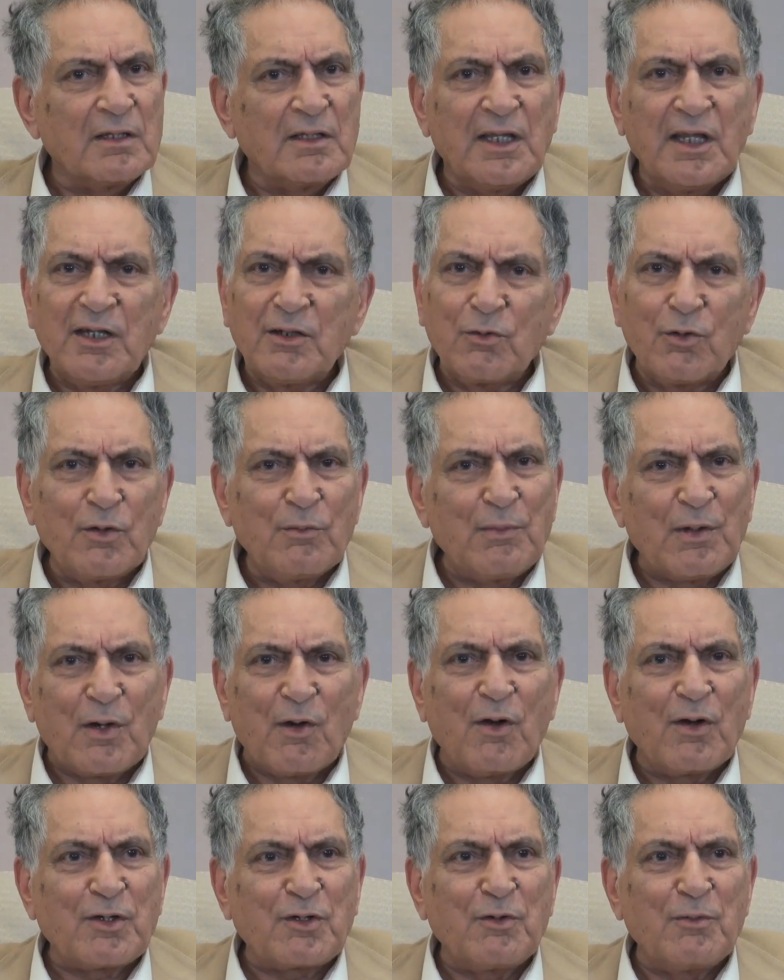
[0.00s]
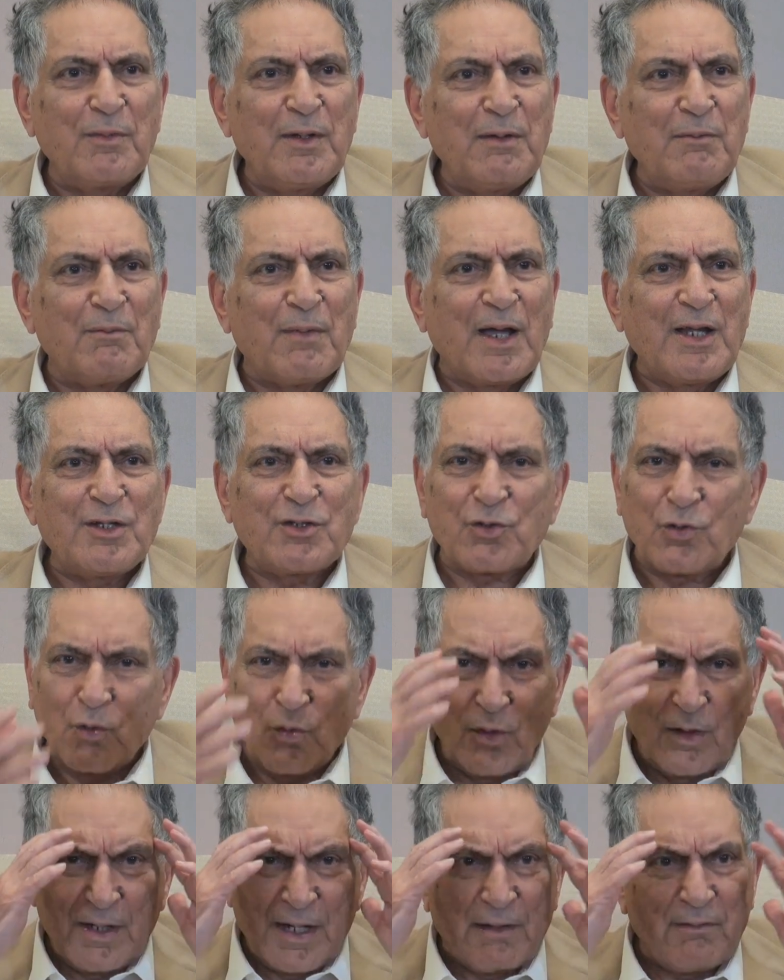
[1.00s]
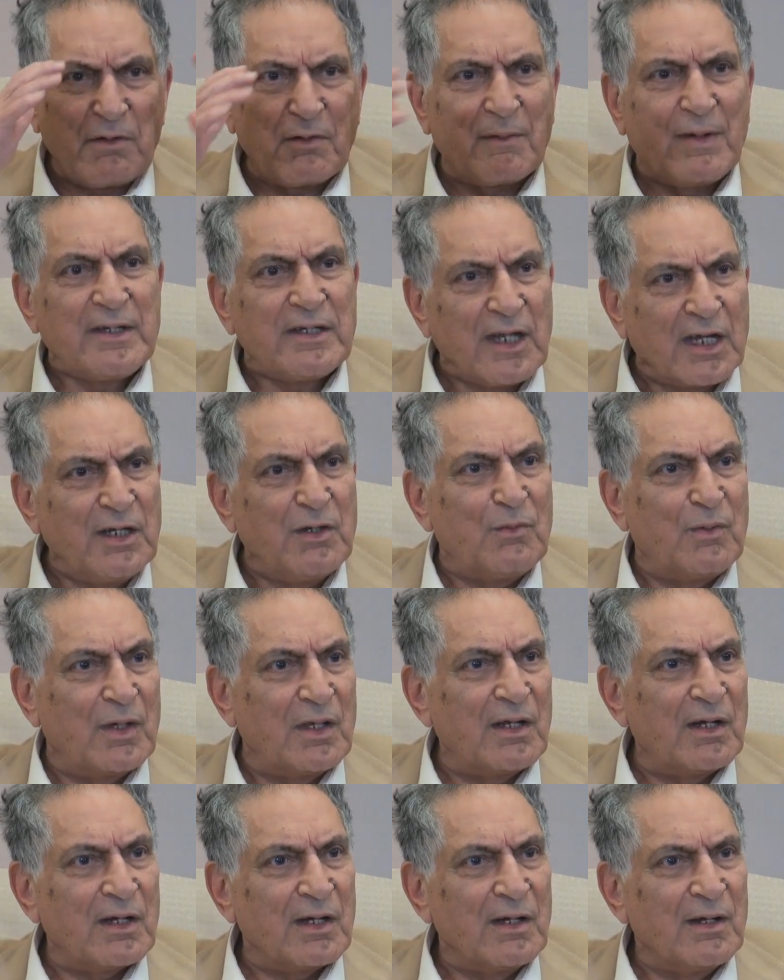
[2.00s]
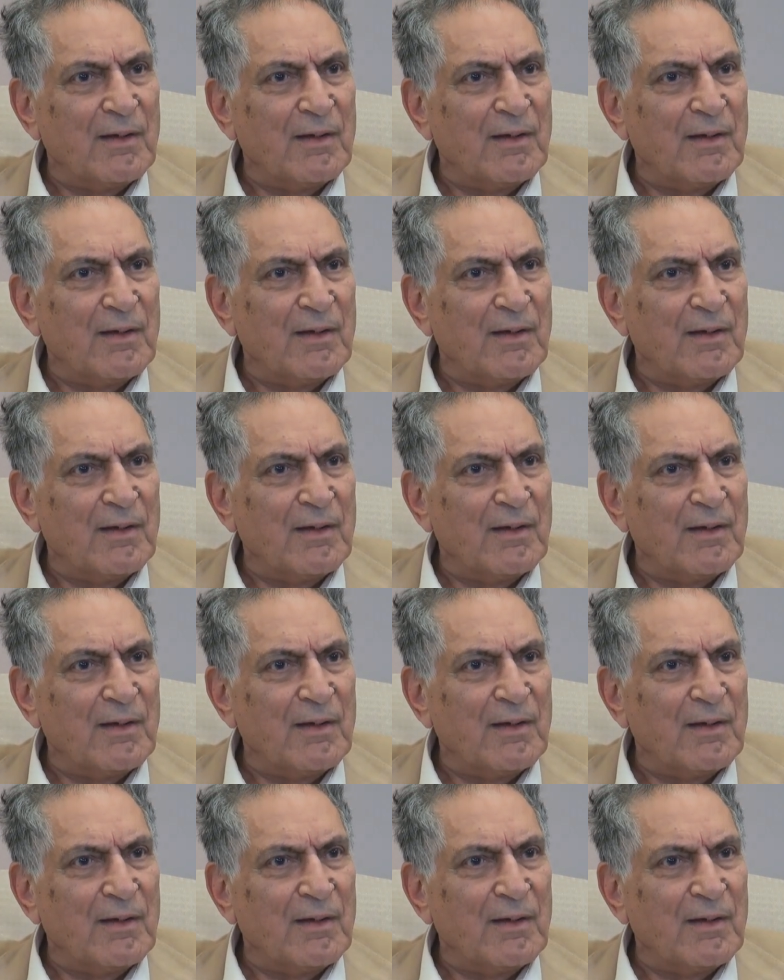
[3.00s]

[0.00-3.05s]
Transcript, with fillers: They don't belong to me. My soul never went anywhere.